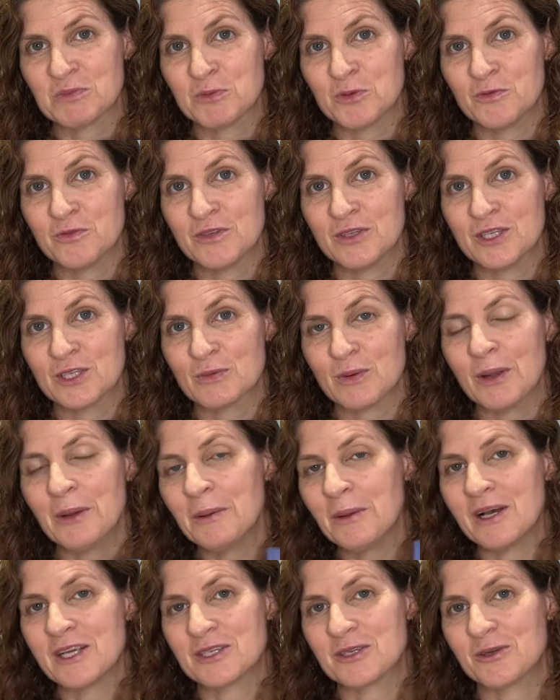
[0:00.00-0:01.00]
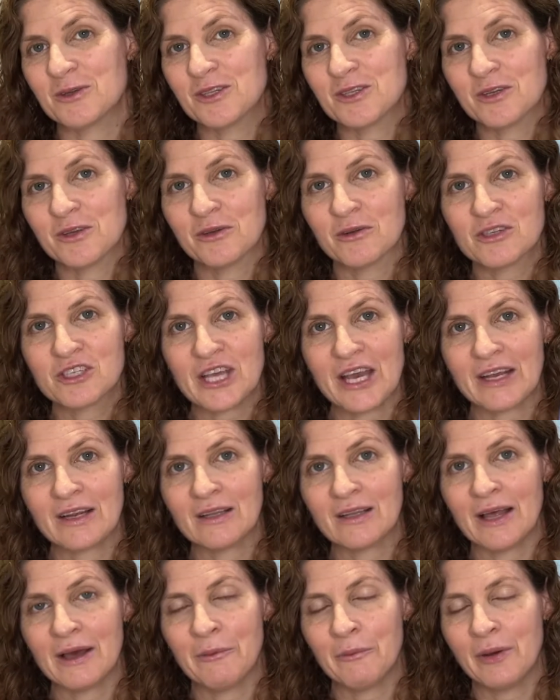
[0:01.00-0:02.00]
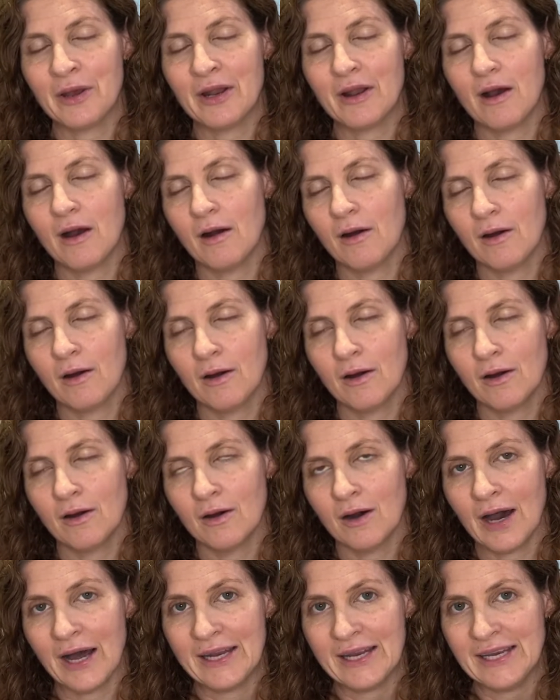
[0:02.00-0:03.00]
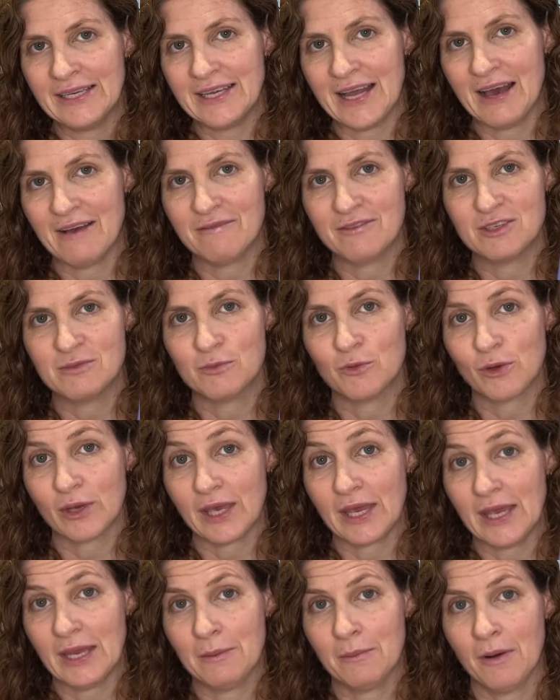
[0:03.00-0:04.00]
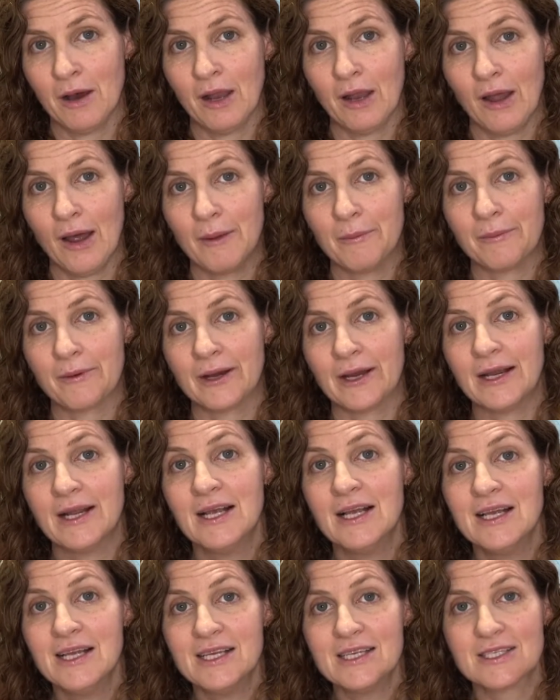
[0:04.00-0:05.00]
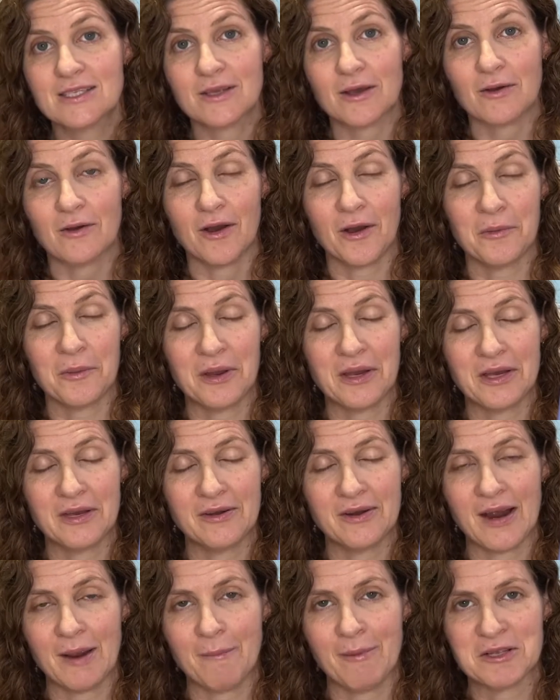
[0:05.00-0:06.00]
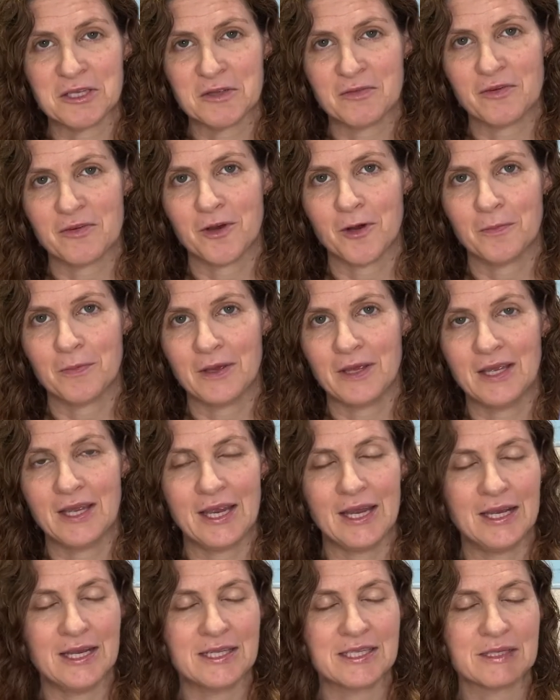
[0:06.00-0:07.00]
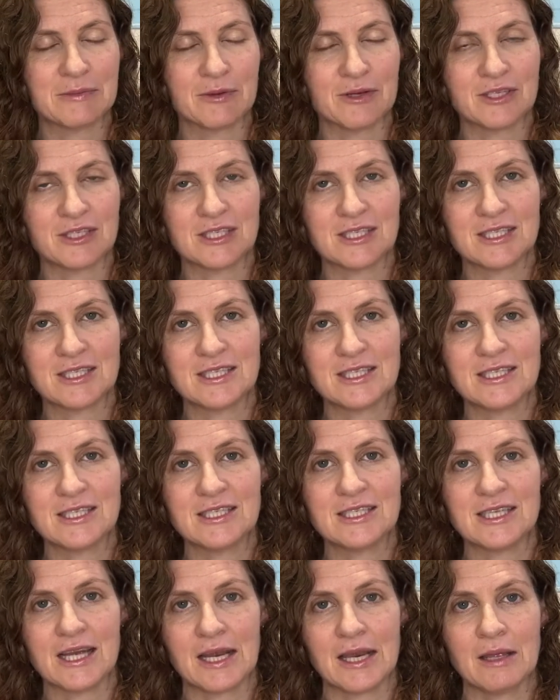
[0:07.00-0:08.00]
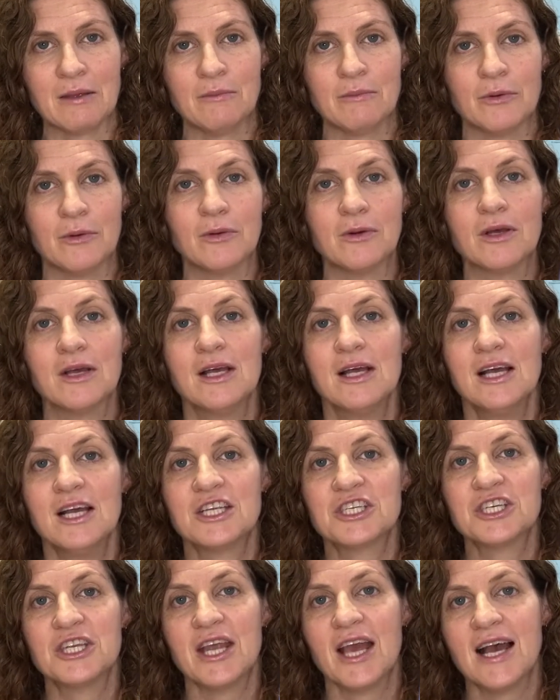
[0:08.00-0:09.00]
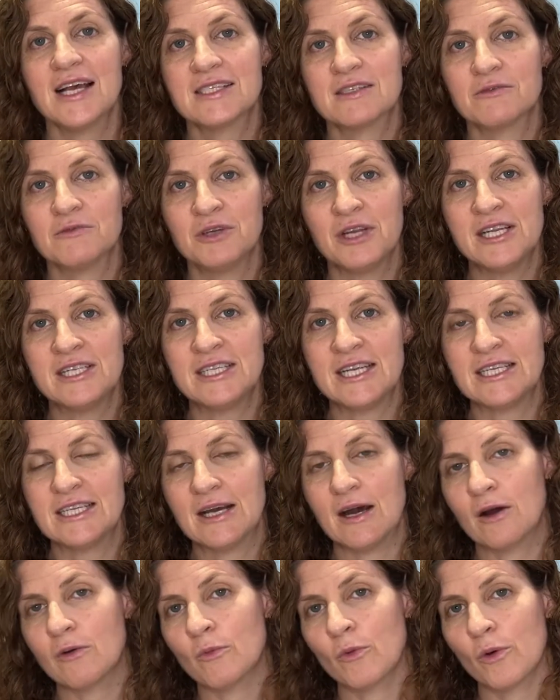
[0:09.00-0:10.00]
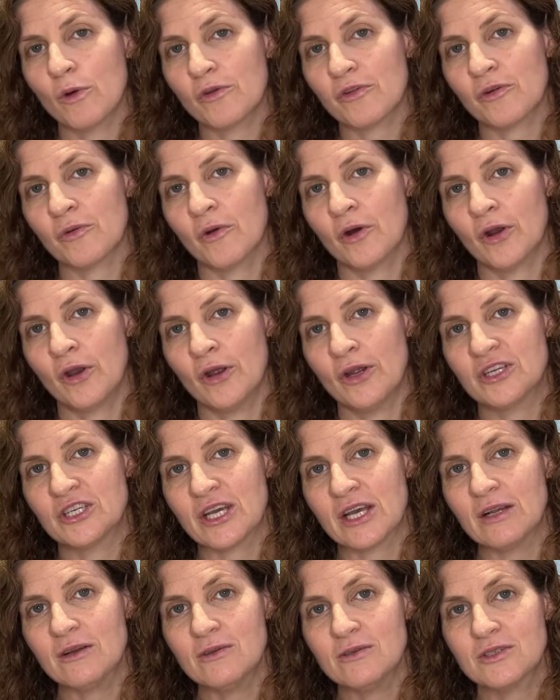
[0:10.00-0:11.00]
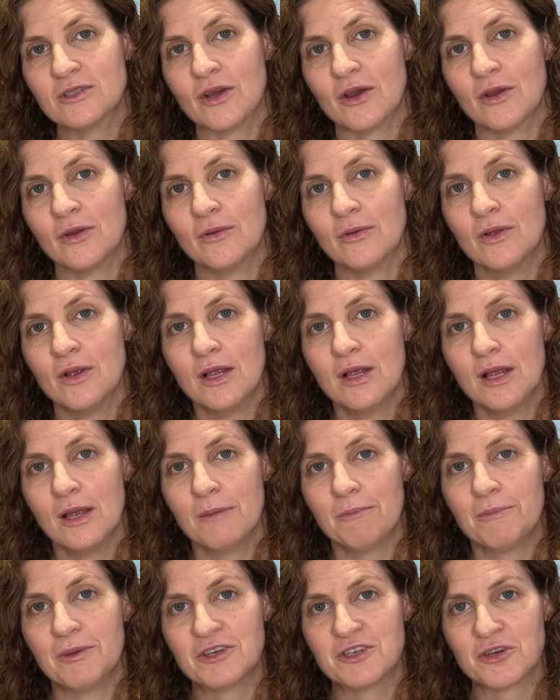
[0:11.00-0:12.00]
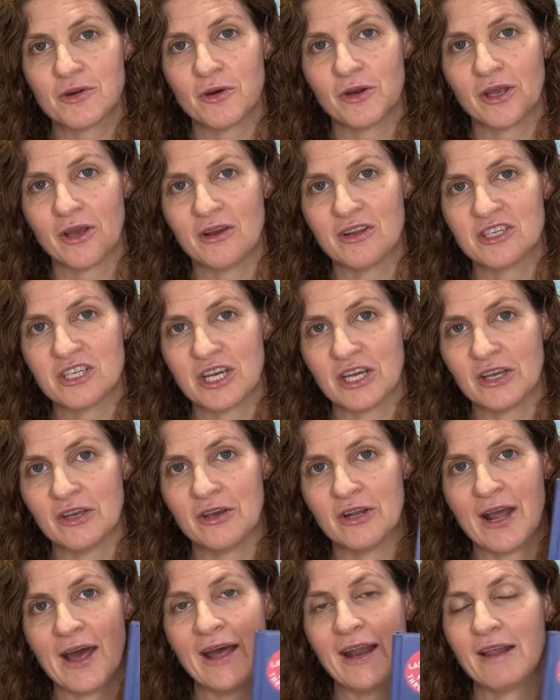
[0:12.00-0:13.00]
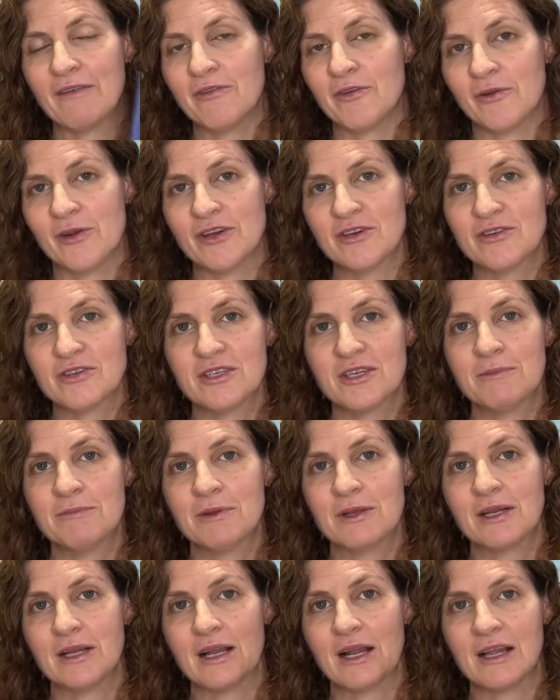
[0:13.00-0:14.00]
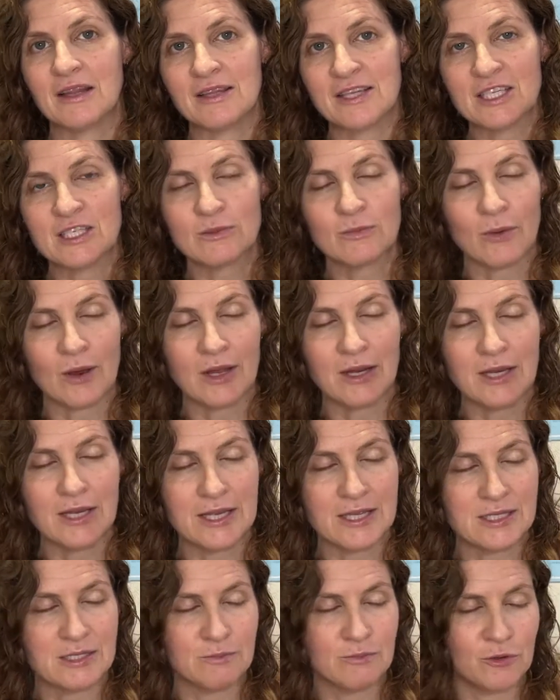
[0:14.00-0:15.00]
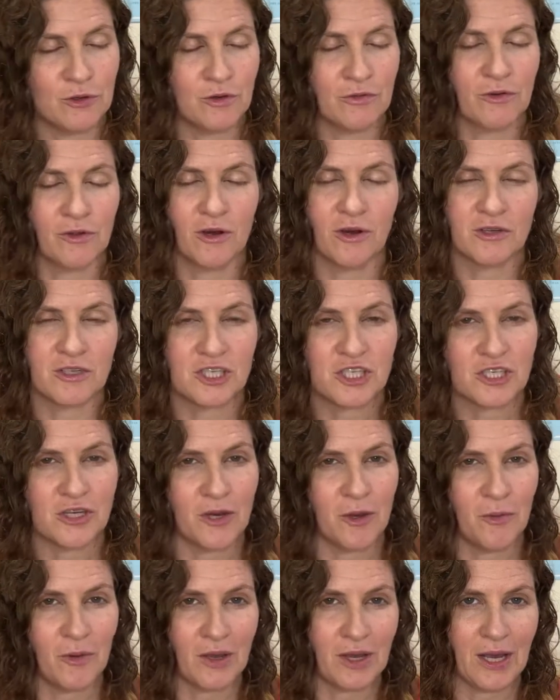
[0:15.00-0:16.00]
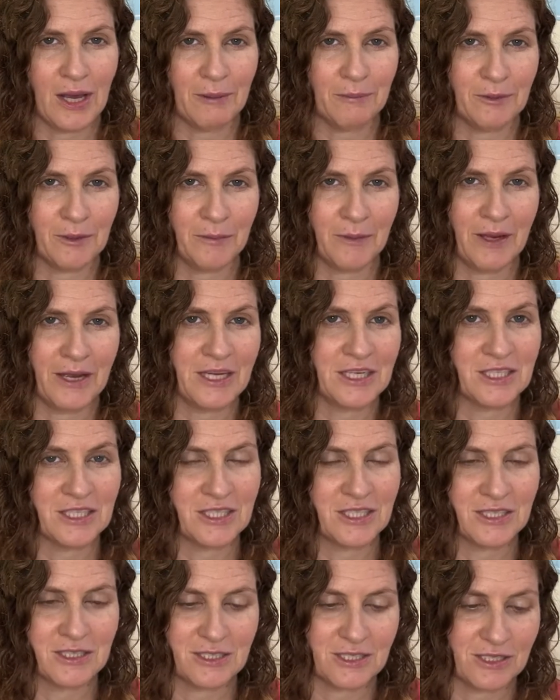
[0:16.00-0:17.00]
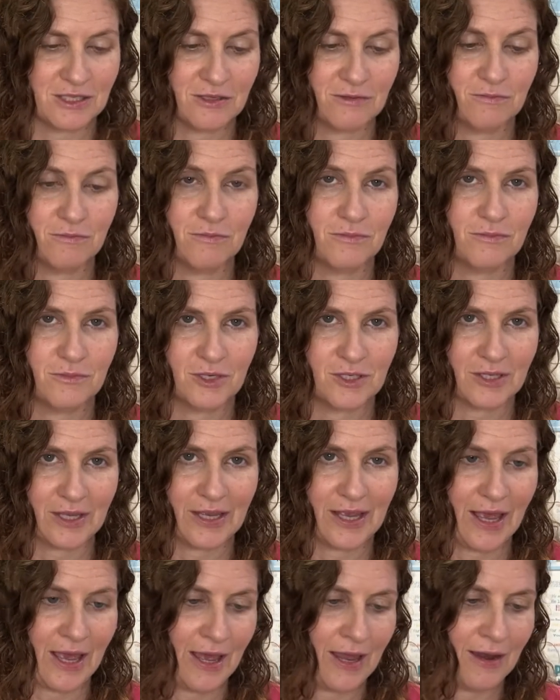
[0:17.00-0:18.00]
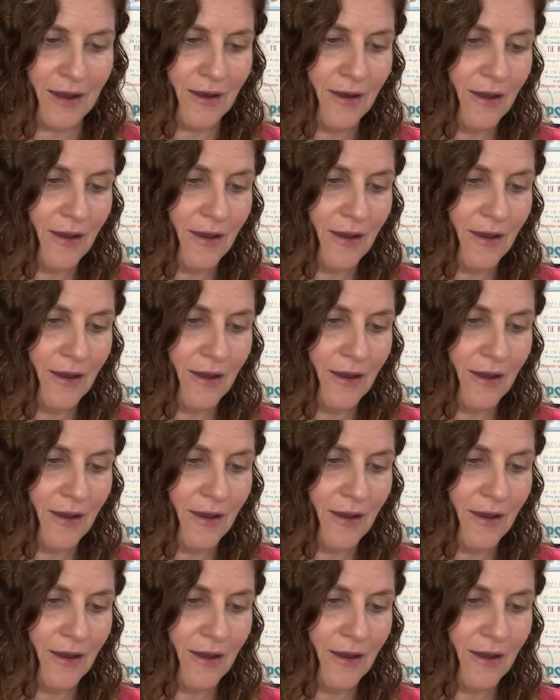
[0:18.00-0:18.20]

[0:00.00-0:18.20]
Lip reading: for this one. I saw this on your channel and went, oh, I need to have this book in my library. So I went and grabbed myself a copy. It is the most stunning book. She has a really detailed walkthrough on her channel, so be sure and go and check her out if you're interested. But this one is beautiful. I'll just show you a couple of pages just because I can.